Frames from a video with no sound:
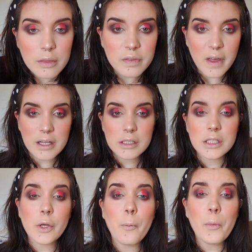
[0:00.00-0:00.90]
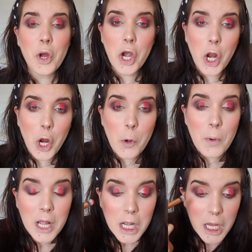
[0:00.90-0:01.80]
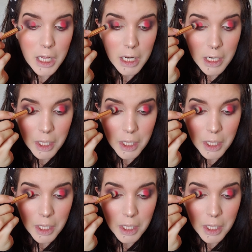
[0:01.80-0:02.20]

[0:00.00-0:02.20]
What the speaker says: That is so pretty. Oh my god.